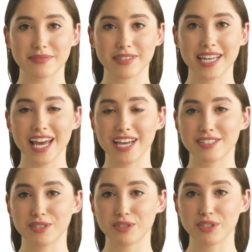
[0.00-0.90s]

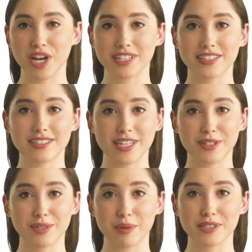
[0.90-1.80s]
Enhance your driving
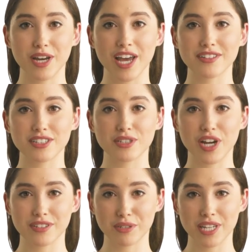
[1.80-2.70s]
skills with private
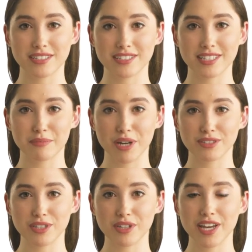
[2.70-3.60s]
driving lessons in
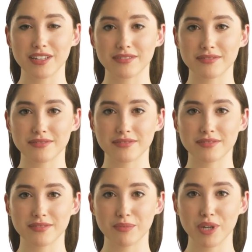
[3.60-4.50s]
Bundoora.
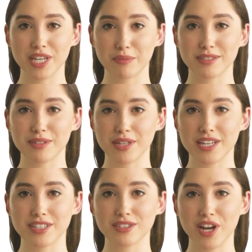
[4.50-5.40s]
When I was a
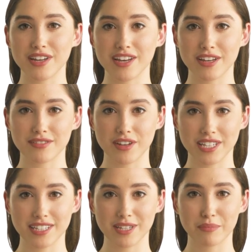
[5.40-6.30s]
learner driver,
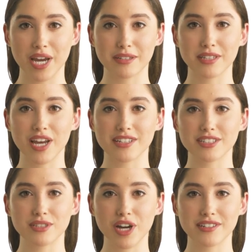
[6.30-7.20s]
finding the right
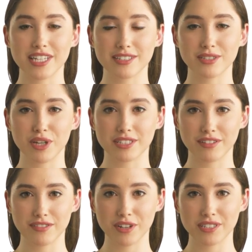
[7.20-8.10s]
private driving
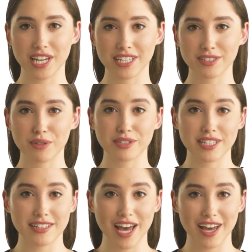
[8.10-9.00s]
instructor felt like a
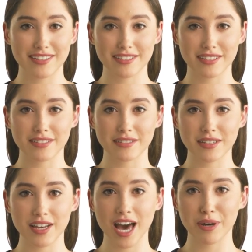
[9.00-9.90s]
daunting task.
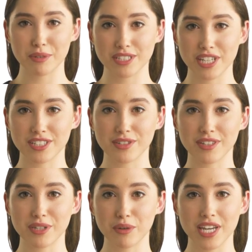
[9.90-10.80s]
I wish I knew
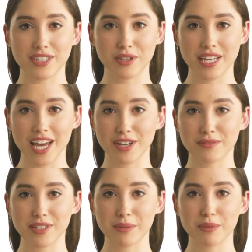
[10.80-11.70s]
then what I know now,
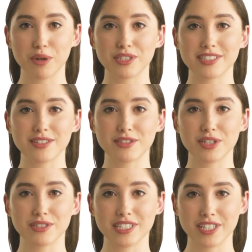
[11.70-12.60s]
the importance of
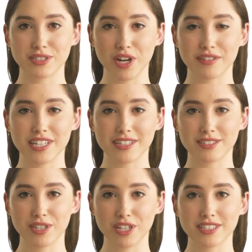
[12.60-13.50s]
choosing a driving
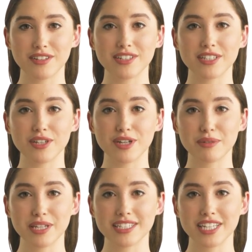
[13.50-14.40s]
instructor who not
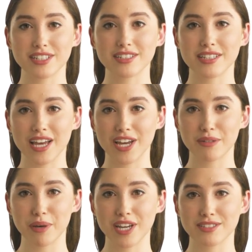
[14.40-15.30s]
only teaches you how
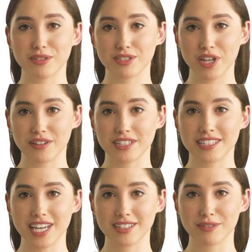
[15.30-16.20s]
to pass your driving
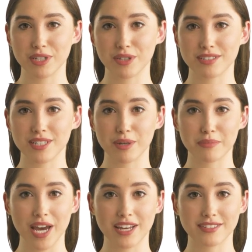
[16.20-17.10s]
test but also
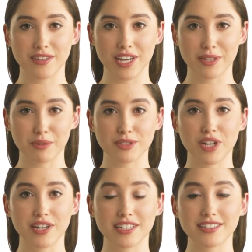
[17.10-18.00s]
imparts valuable
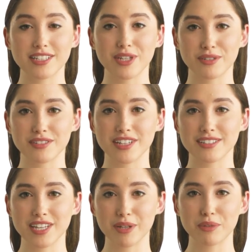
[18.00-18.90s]
driving skills that
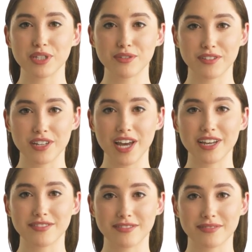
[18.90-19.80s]
stay with you for
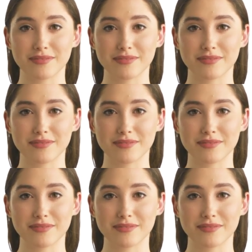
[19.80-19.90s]
life.